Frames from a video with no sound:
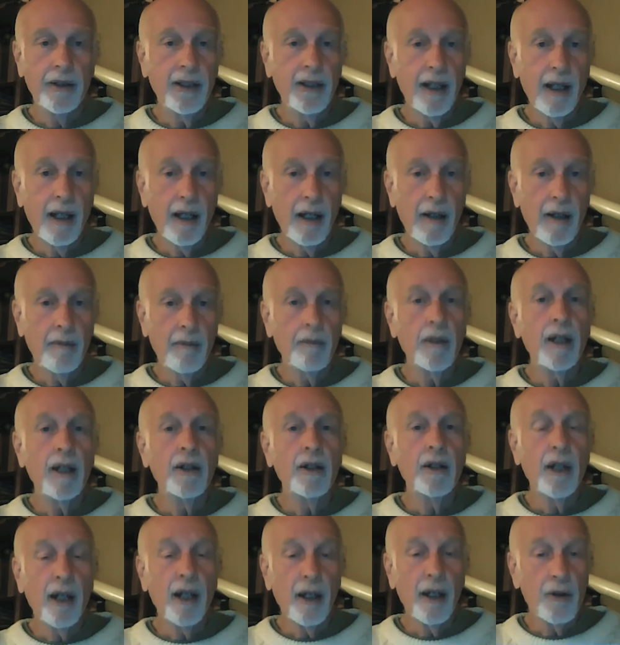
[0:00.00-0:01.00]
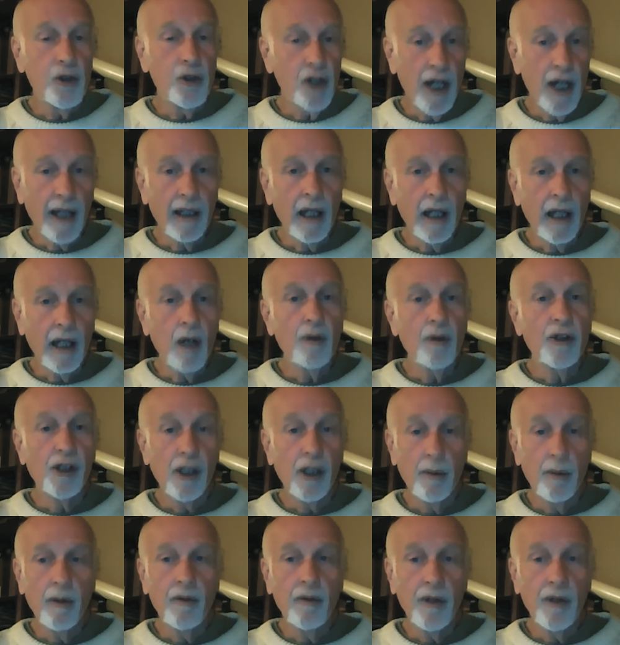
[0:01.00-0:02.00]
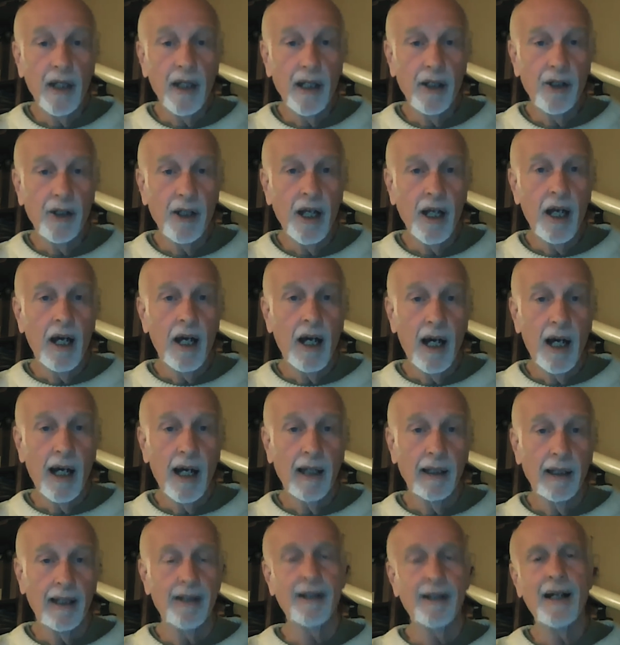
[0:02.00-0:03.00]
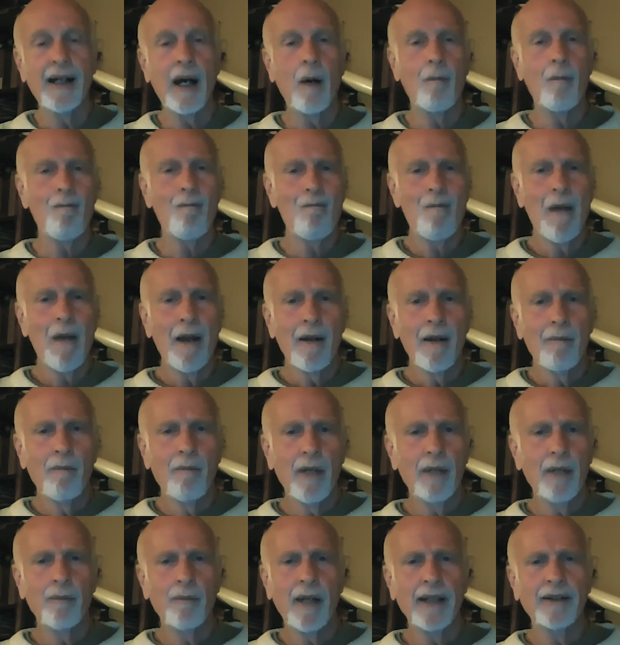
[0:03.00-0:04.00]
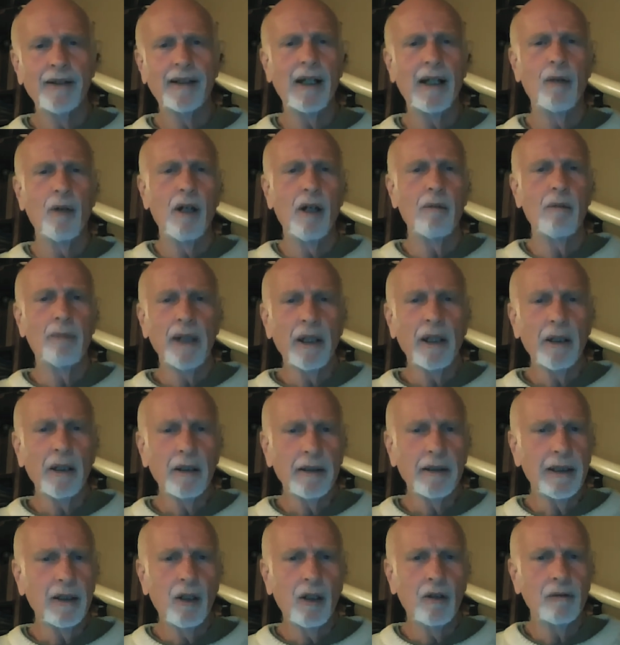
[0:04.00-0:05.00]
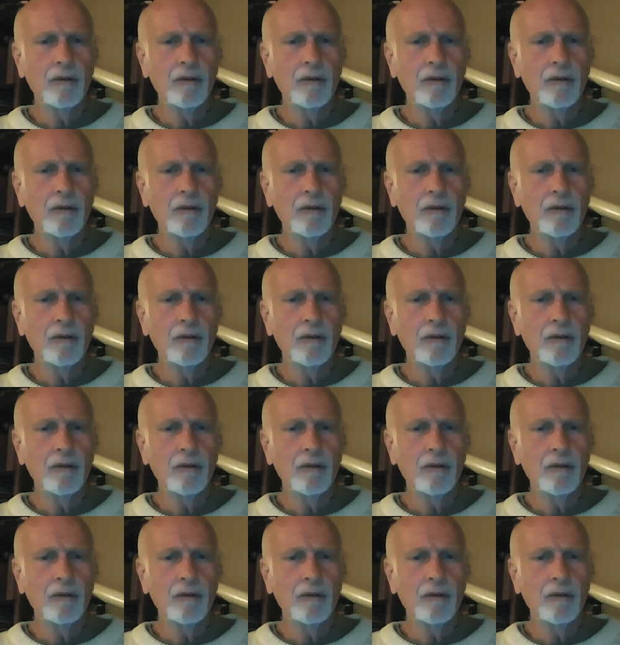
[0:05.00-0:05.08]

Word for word: um, and uh, check out some of these highlights. Now, you might say, well, Bill, you know,